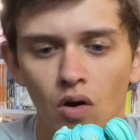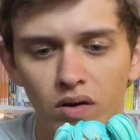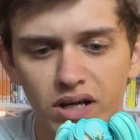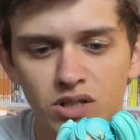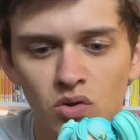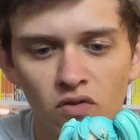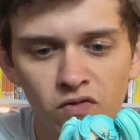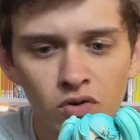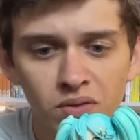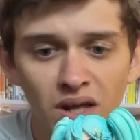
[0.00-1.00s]
Okay, so a
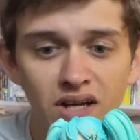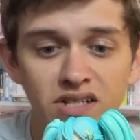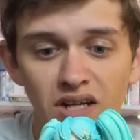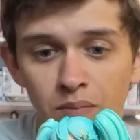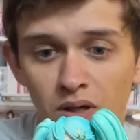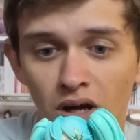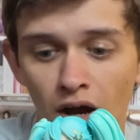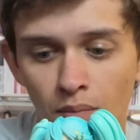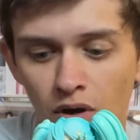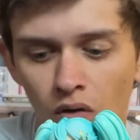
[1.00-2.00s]
few things that I'm going to
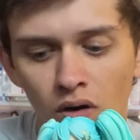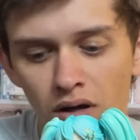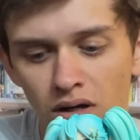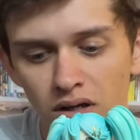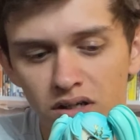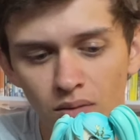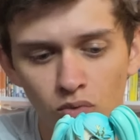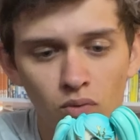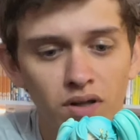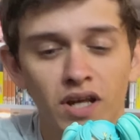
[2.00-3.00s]
comment on. Number
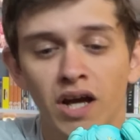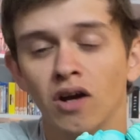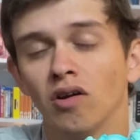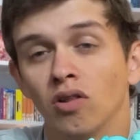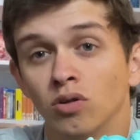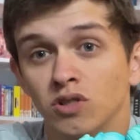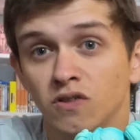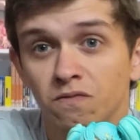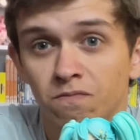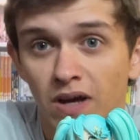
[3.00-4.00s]
one, the hair looks
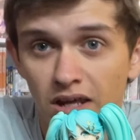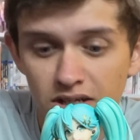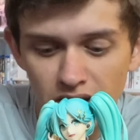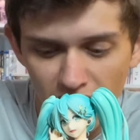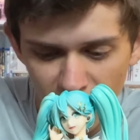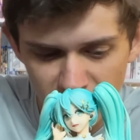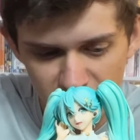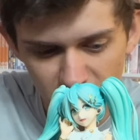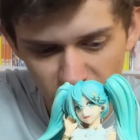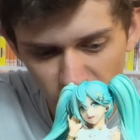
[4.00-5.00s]

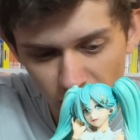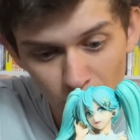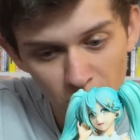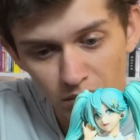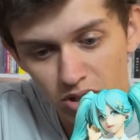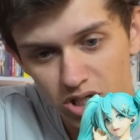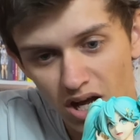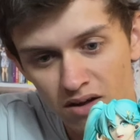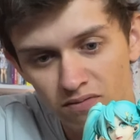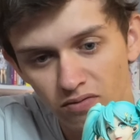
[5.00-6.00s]
fantastic from pretty much
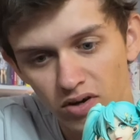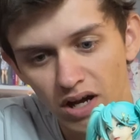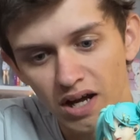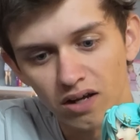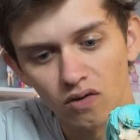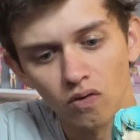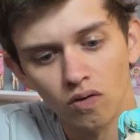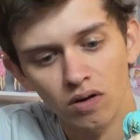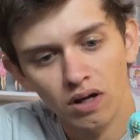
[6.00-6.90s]
every angle.